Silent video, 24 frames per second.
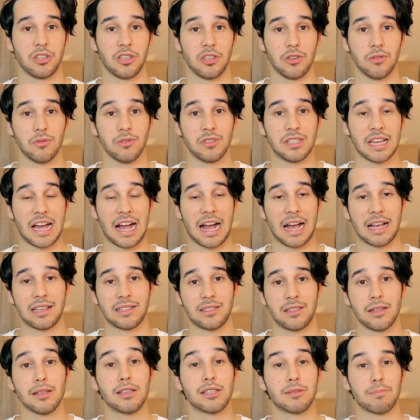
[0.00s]
to use
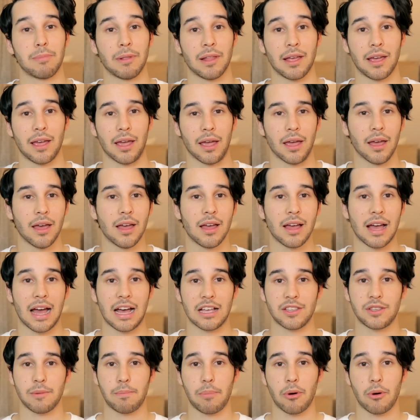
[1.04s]
as display as